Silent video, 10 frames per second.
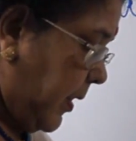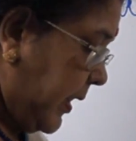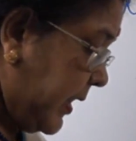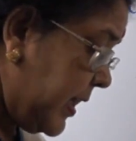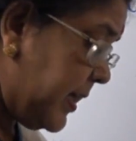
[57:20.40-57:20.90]

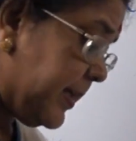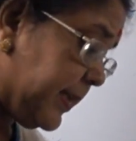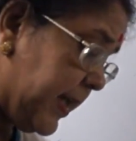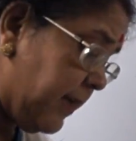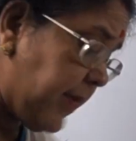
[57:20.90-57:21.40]
He
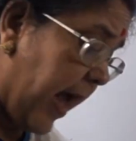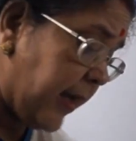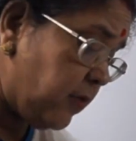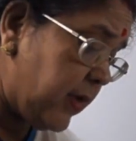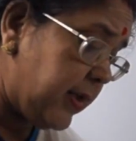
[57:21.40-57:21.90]
received
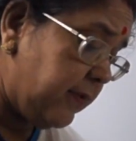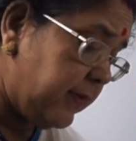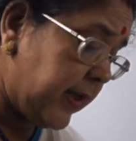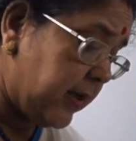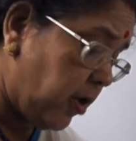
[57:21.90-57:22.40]
annual
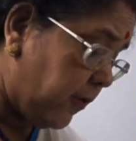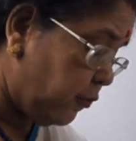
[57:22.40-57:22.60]
dividend of